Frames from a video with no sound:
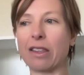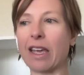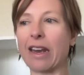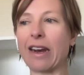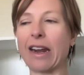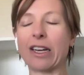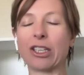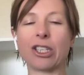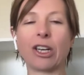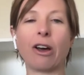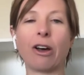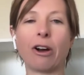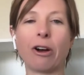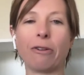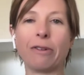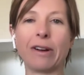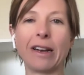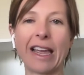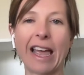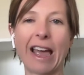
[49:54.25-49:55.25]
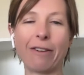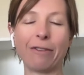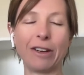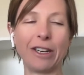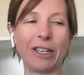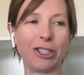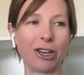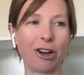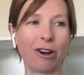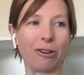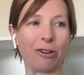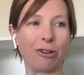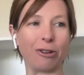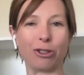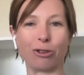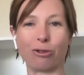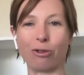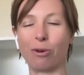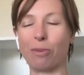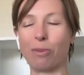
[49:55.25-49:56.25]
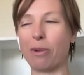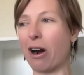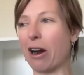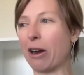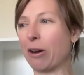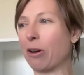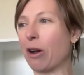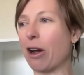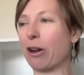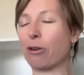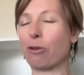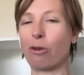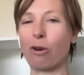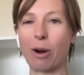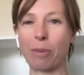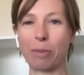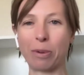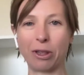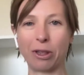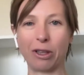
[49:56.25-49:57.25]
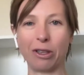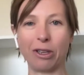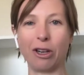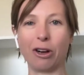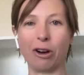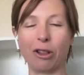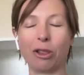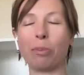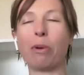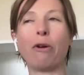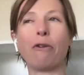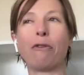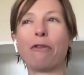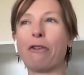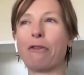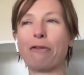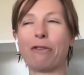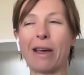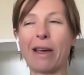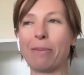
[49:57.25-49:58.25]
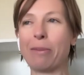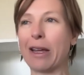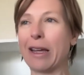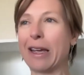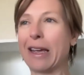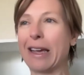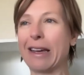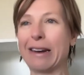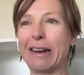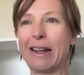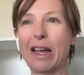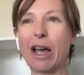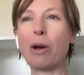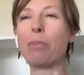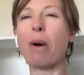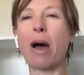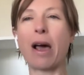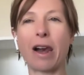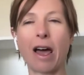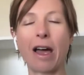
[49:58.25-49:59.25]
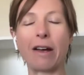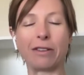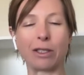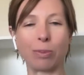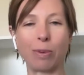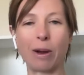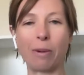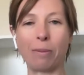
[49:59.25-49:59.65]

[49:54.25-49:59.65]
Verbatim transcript: that actually I don't really have any childhood trauma? I, I grew up in, you know, the perfect family and my life's been